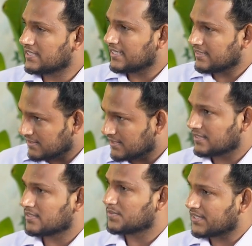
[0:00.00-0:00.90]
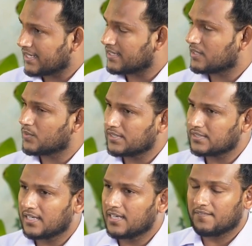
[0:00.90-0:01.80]
intelligence systems right now
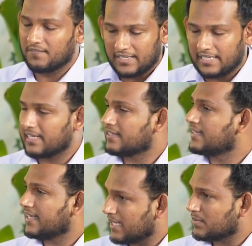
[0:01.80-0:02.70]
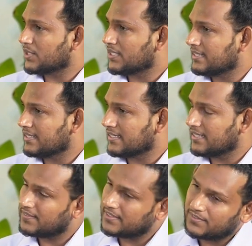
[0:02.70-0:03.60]
is we let the AI model
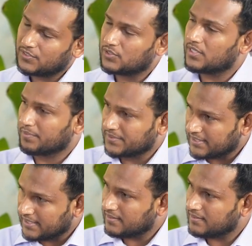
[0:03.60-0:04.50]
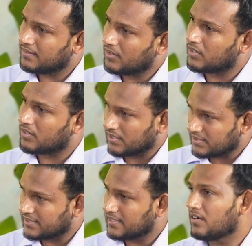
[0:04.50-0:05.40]
decide whether we should upsell or
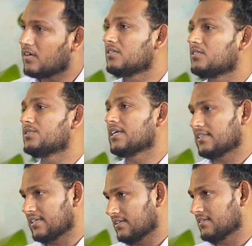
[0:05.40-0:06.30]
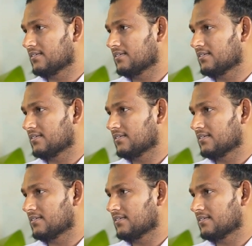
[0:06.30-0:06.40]
cross-sell or do nothing.